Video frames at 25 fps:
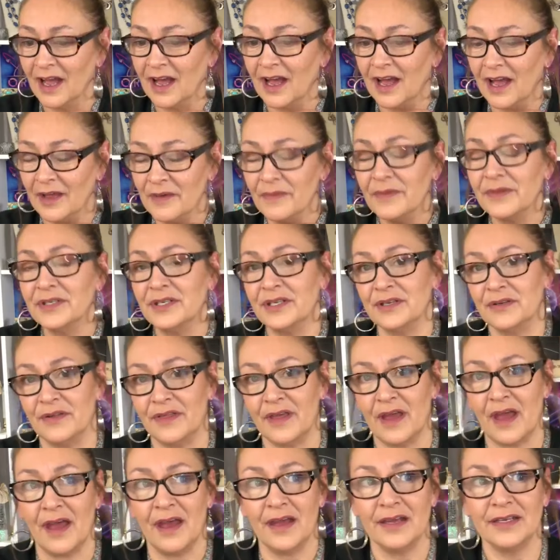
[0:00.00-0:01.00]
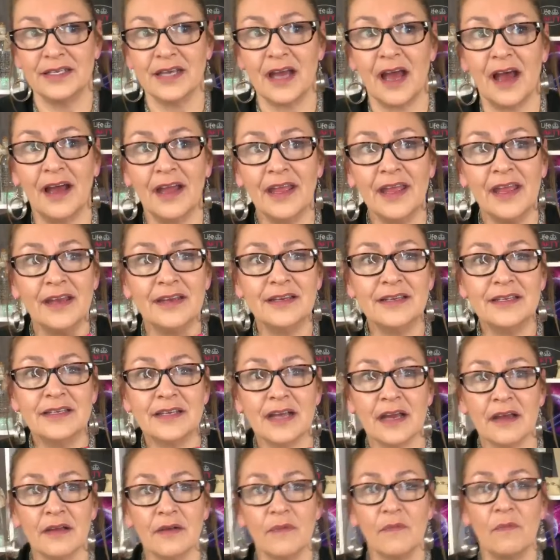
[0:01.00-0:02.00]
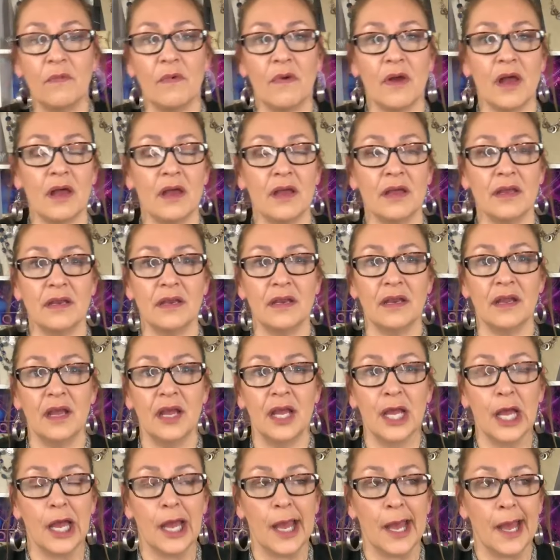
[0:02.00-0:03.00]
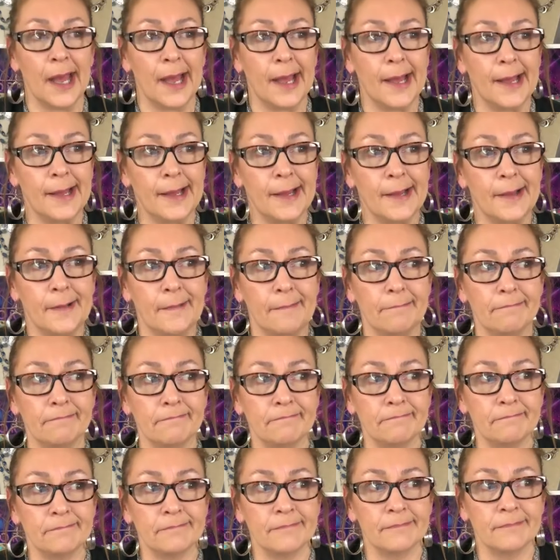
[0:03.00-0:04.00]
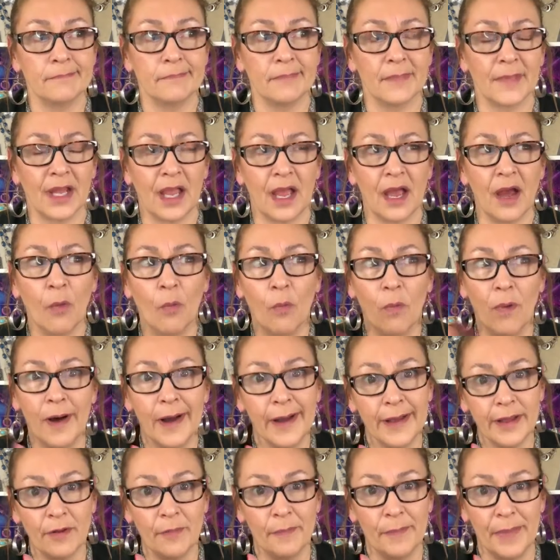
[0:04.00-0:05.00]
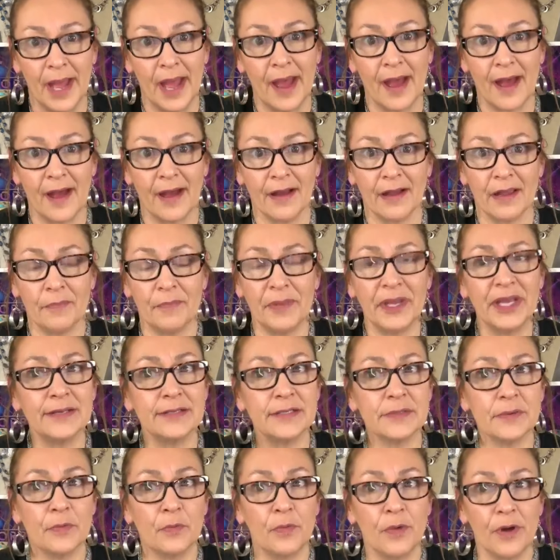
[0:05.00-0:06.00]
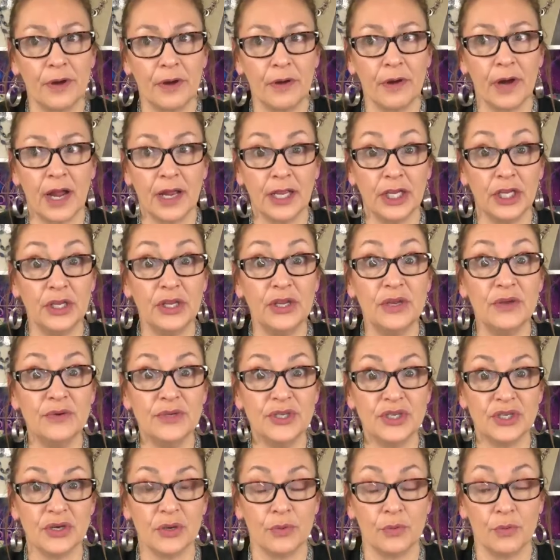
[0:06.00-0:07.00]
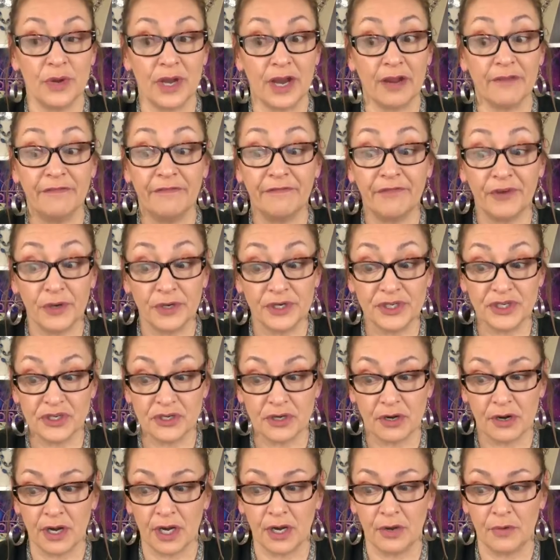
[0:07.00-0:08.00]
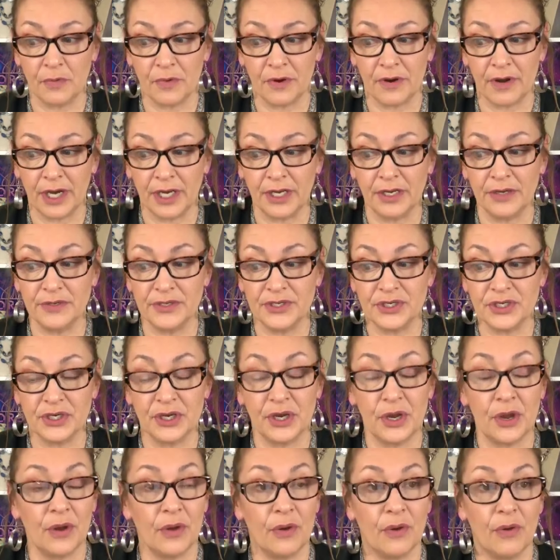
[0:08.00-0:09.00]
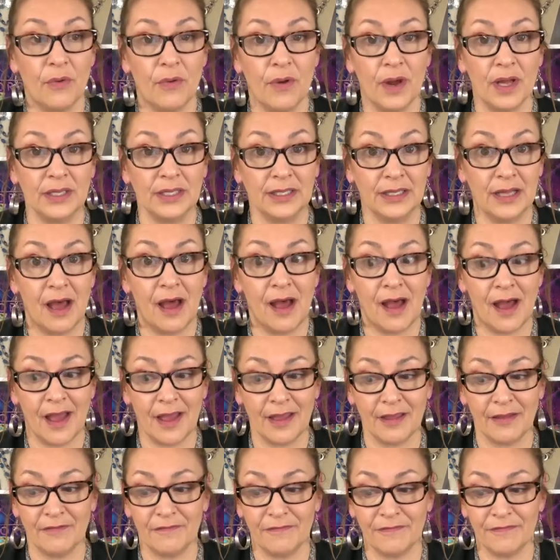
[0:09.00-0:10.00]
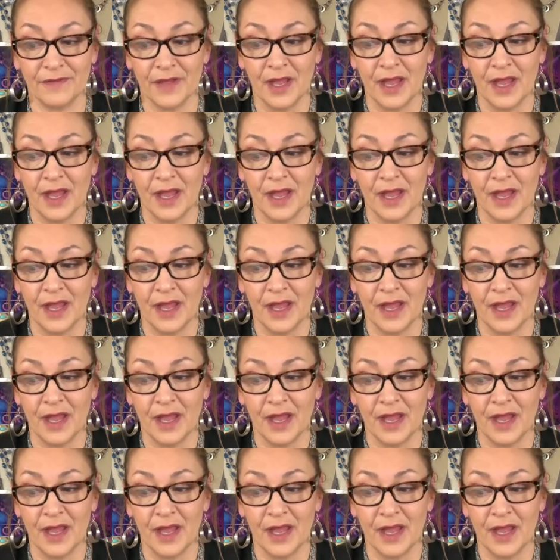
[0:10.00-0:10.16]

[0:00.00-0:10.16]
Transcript: I will do that. I had done one um, a while back because where I used to, when I first started, where I used to go live